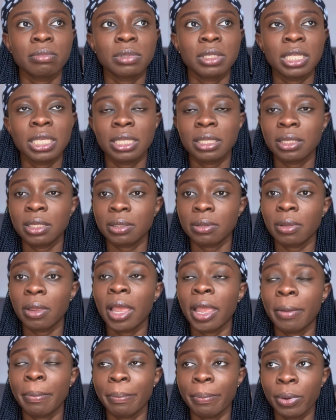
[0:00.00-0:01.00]
did
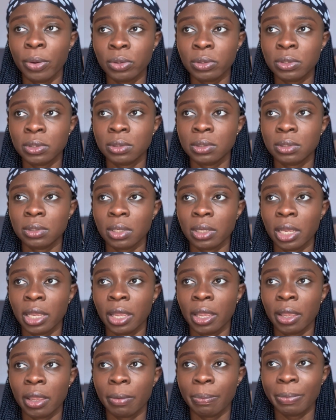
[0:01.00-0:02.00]
um, both
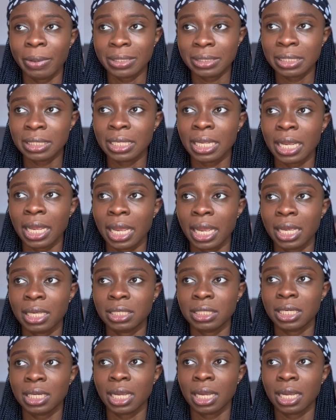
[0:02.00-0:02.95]
a uh, personal Archer